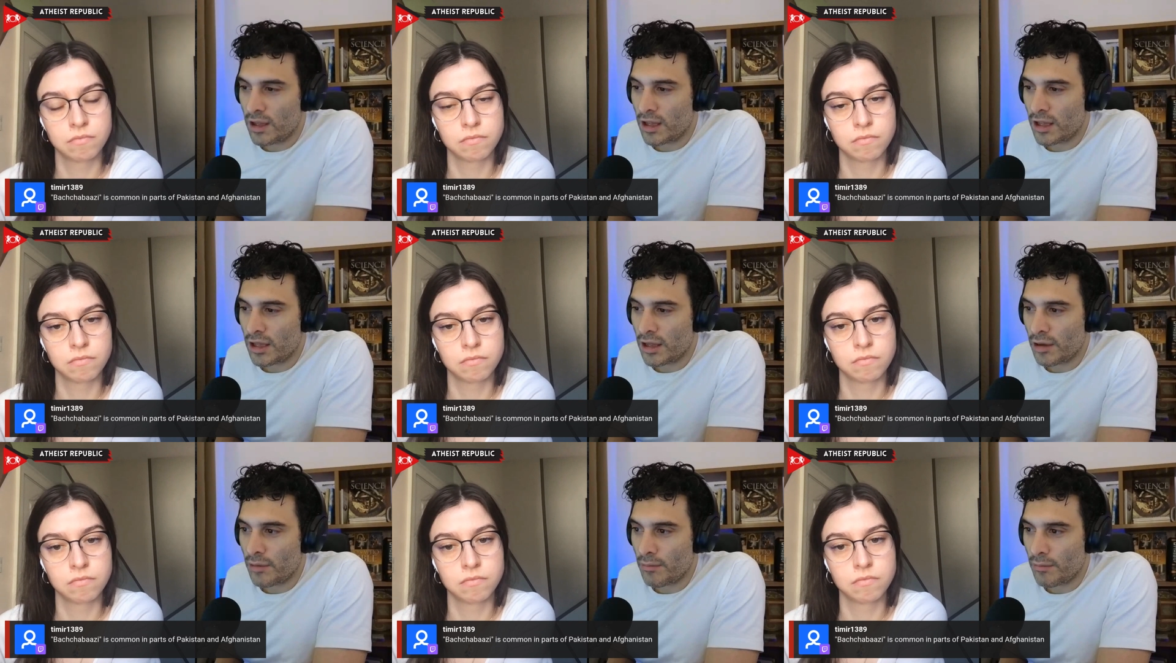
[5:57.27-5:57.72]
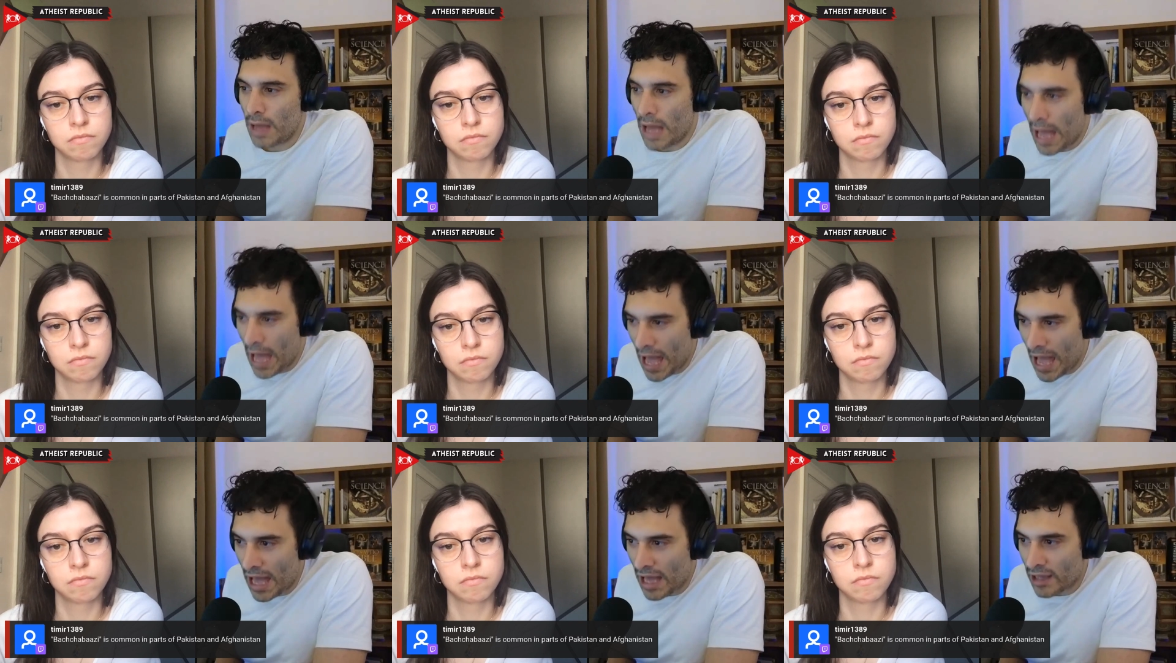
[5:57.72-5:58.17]
Speaker 1: um,
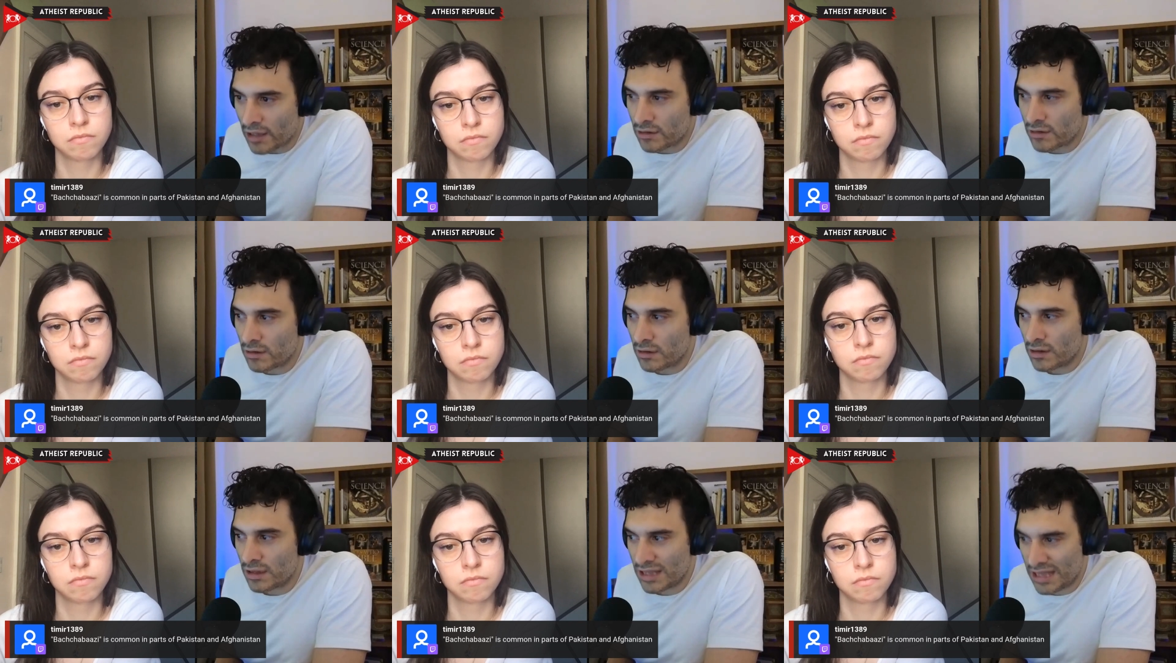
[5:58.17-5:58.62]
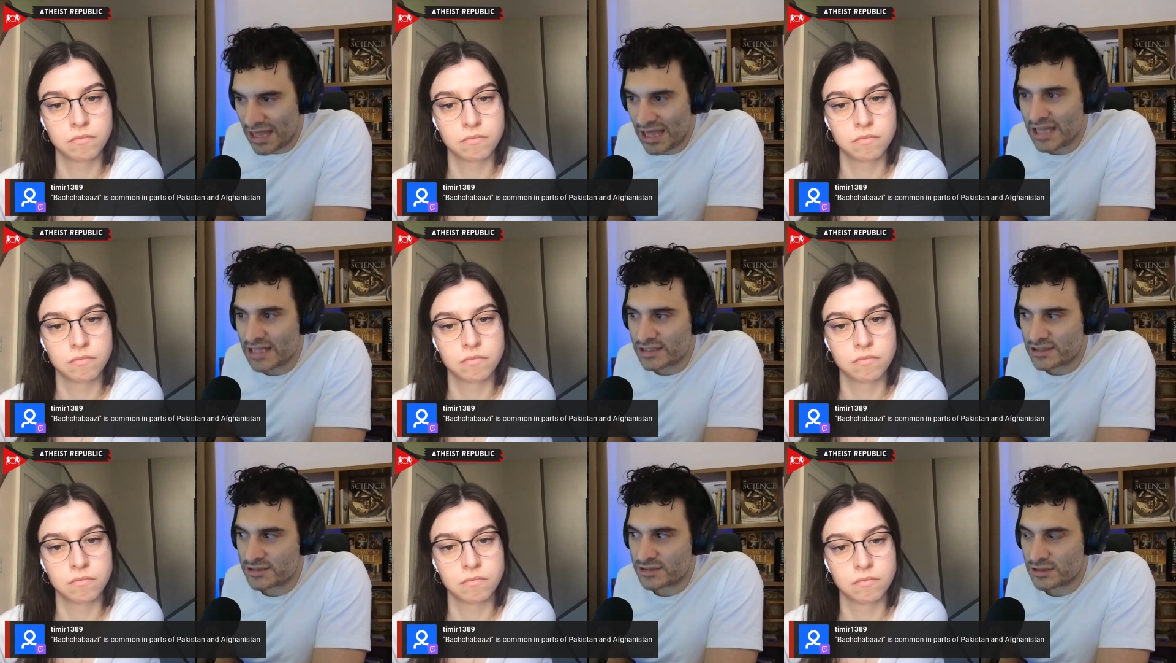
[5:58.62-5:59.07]
had
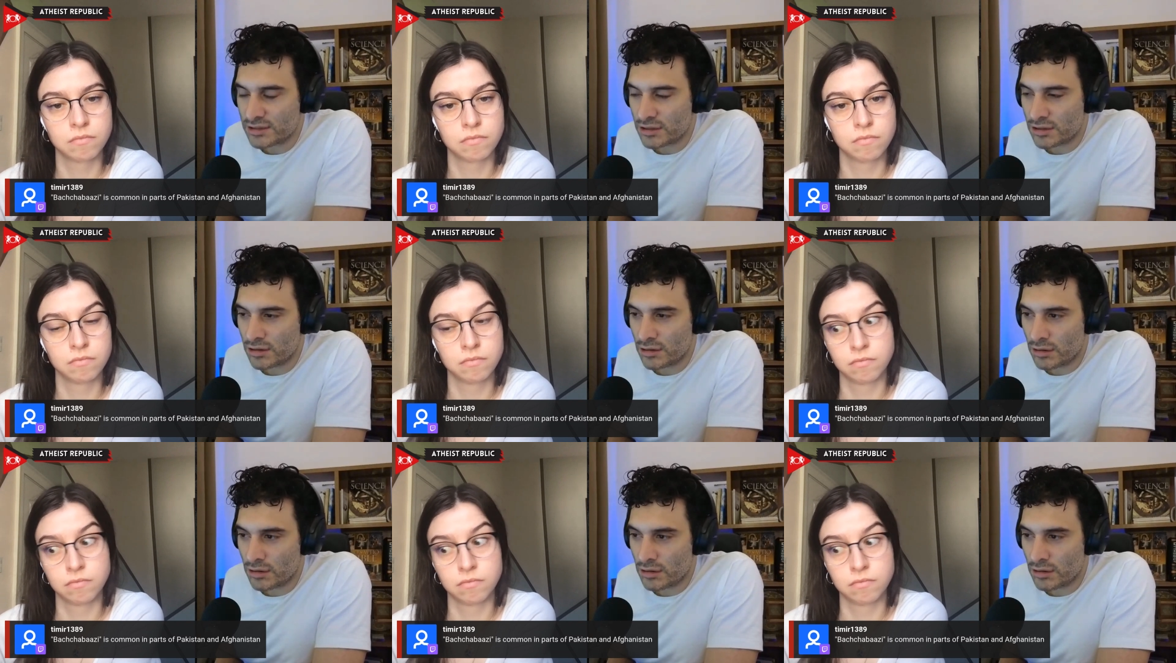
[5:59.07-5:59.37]
kids